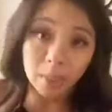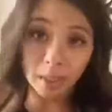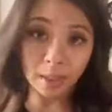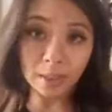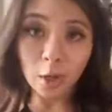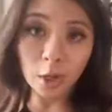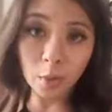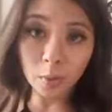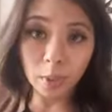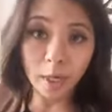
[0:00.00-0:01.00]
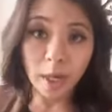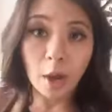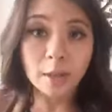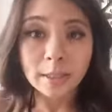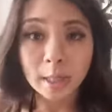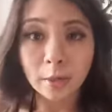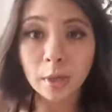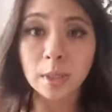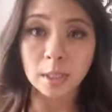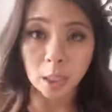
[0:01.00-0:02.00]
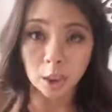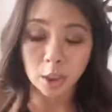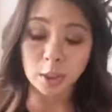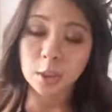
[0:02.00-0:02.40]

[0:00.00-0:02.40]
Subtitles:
means, are you relying on seller concessions?